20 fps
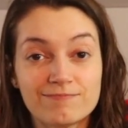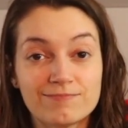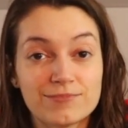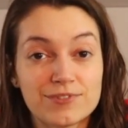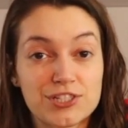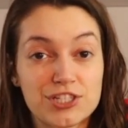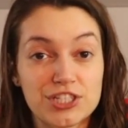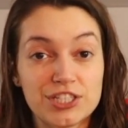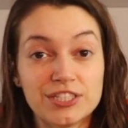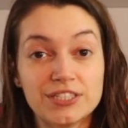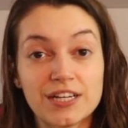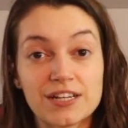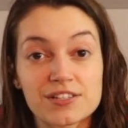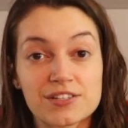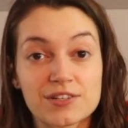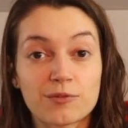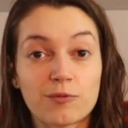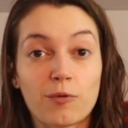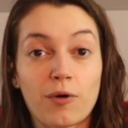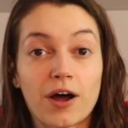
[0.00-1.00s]
she
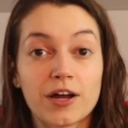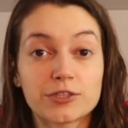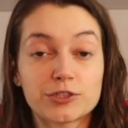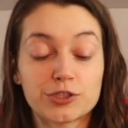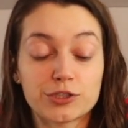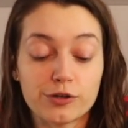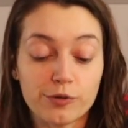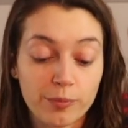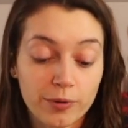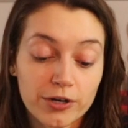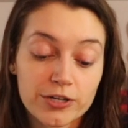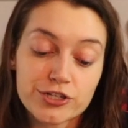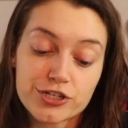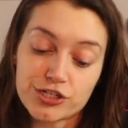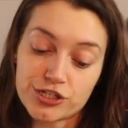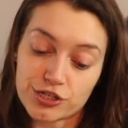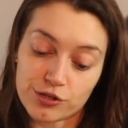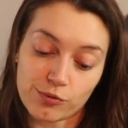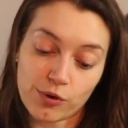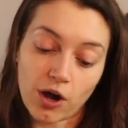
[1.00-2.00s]
doesn't want to
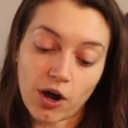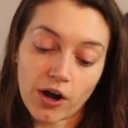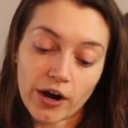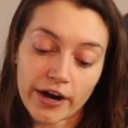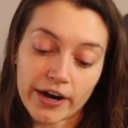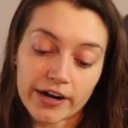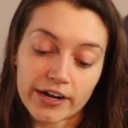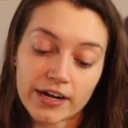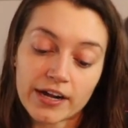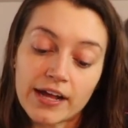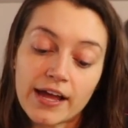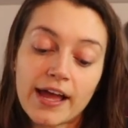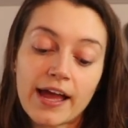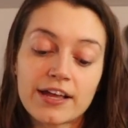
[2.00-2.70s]
push too hard.